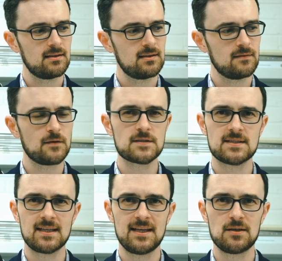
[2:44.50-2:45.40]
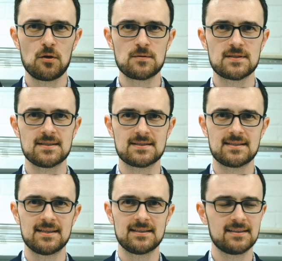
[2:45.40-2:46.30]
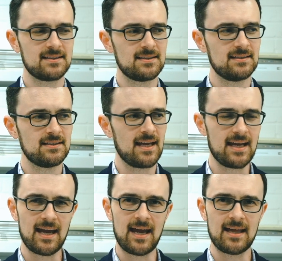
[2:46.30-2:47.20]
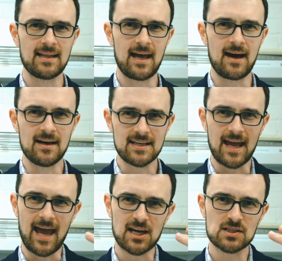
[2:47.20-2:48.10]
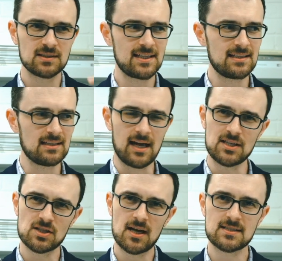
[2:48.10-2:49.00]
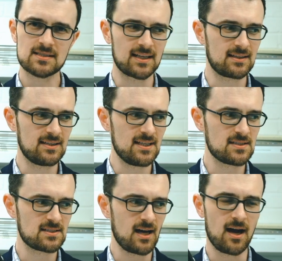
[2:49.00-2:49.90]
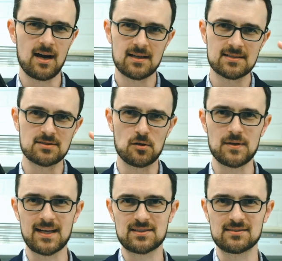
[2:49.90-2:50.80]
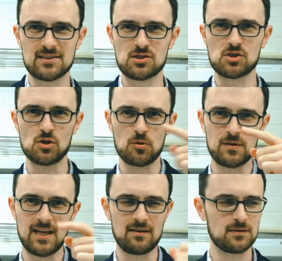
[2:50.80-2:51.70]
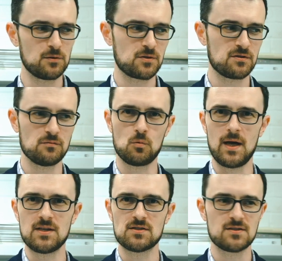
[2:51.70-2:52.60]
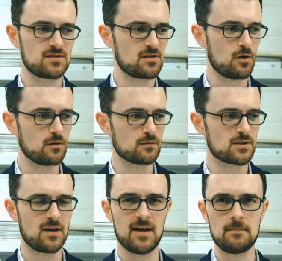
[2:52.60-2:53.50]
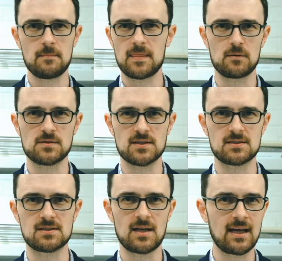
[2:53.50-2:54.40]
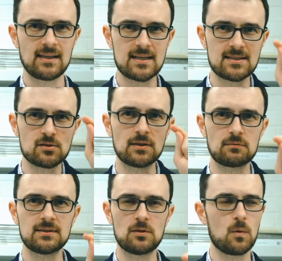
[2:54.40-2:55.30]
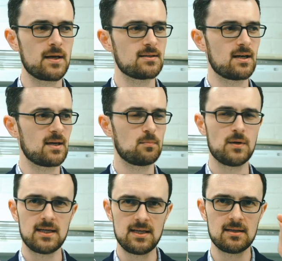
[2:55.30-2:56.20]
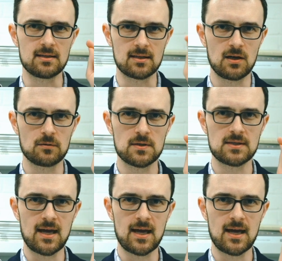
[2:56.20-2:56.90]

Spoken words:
The first thing he notes is that they aren't actually line charts. Like, these arcs don't actually show the evolution of wages over time. They're just stylized. There's only really one data point here, the current